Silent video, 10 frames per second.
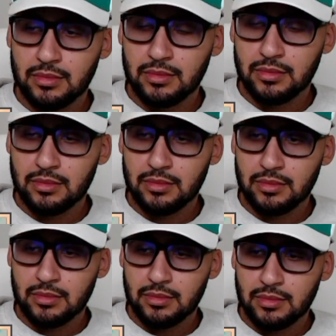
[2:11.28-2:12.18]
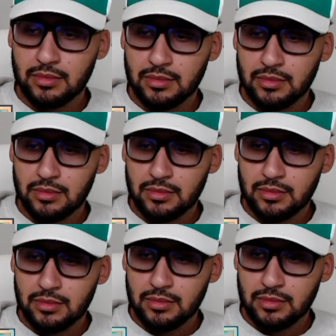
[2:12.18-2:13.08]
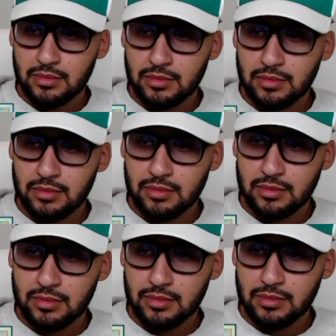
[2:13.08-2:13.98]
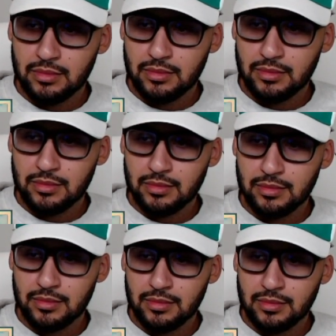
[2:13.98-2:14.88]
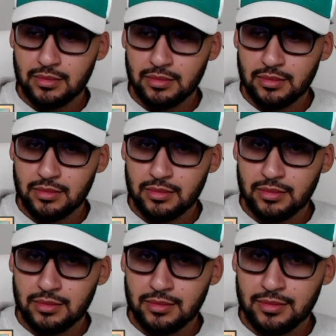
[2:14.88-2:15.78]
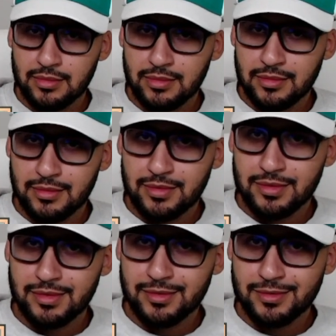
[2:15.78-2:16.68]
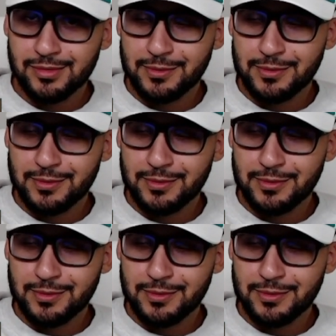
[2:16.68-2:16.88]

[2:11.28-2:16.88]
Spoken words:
No words are spoken by the person on screen.